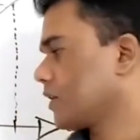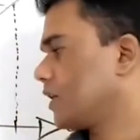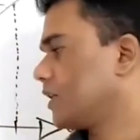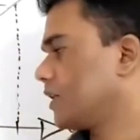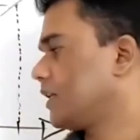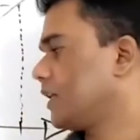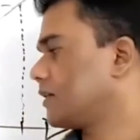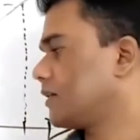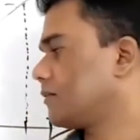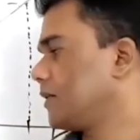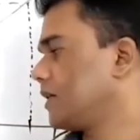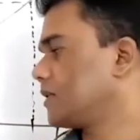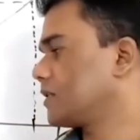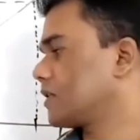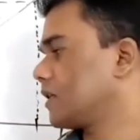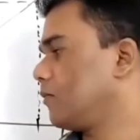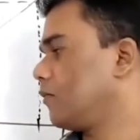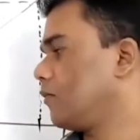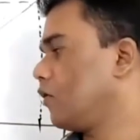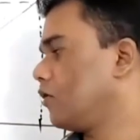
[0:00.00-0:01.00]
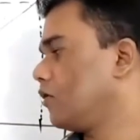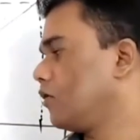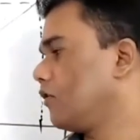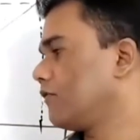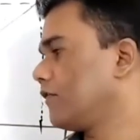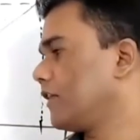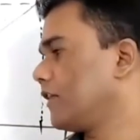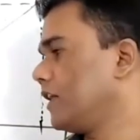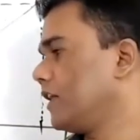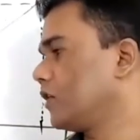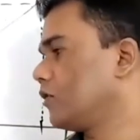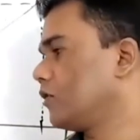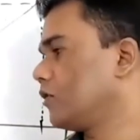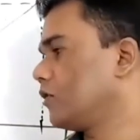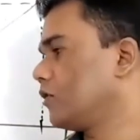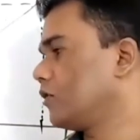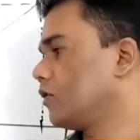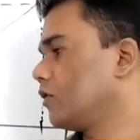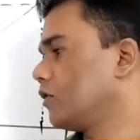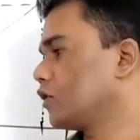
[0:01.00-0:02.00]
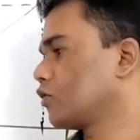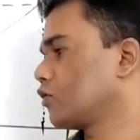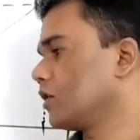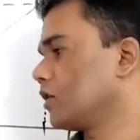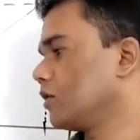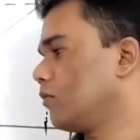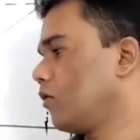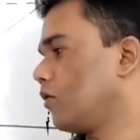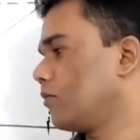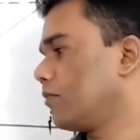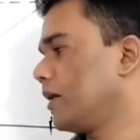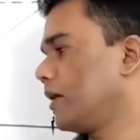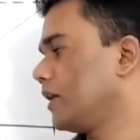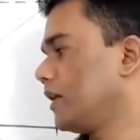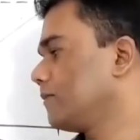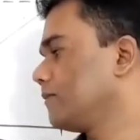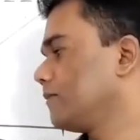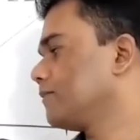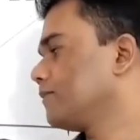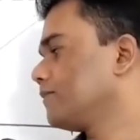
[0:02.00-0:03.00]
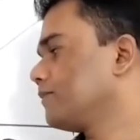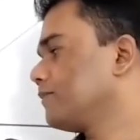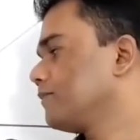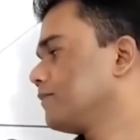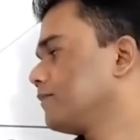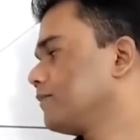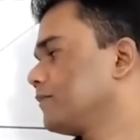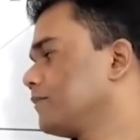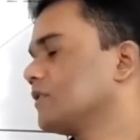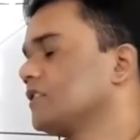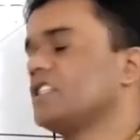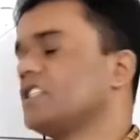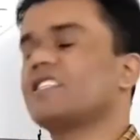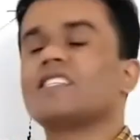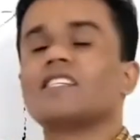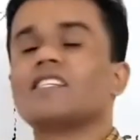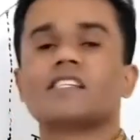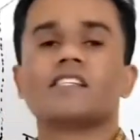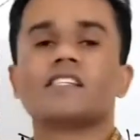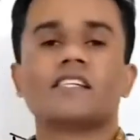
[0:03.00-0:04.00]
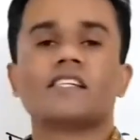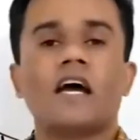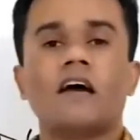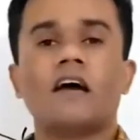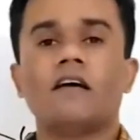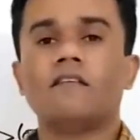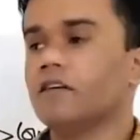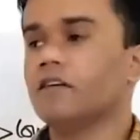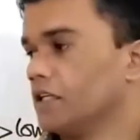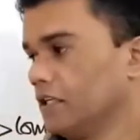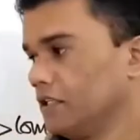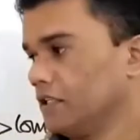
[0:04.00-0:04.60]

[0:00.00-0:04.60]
That means a mole of A equal to total mole mean this doesn't have, the